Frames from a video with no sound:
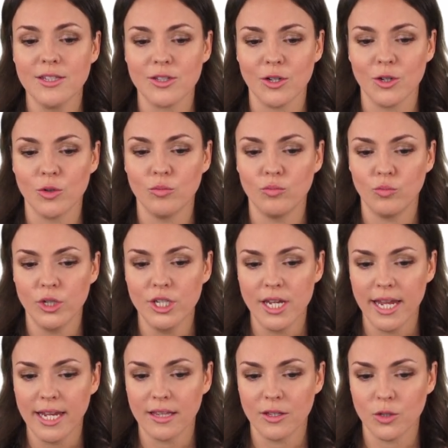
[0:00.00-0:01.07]
So we
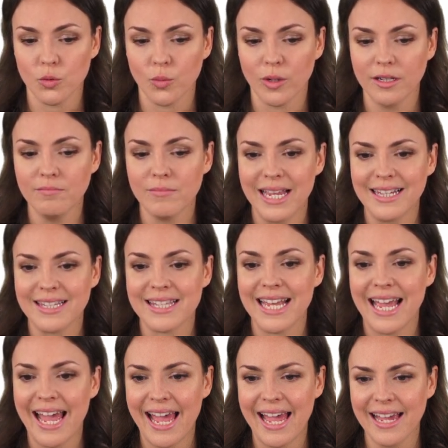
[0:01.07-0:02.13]
take this one, it's
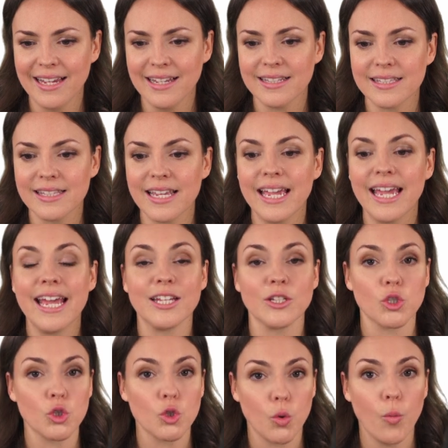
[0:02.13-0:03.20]
x,
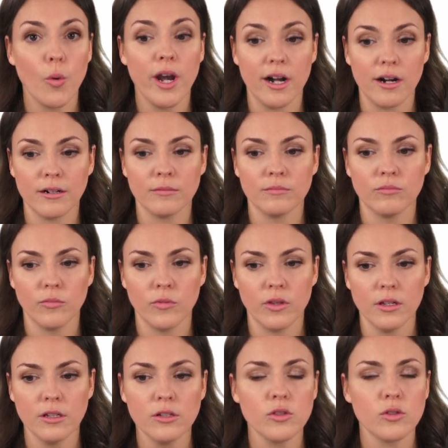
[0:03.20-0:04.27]
and square
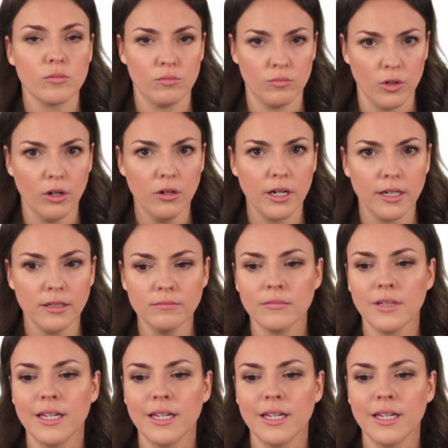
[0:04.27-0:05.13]
this. Okay.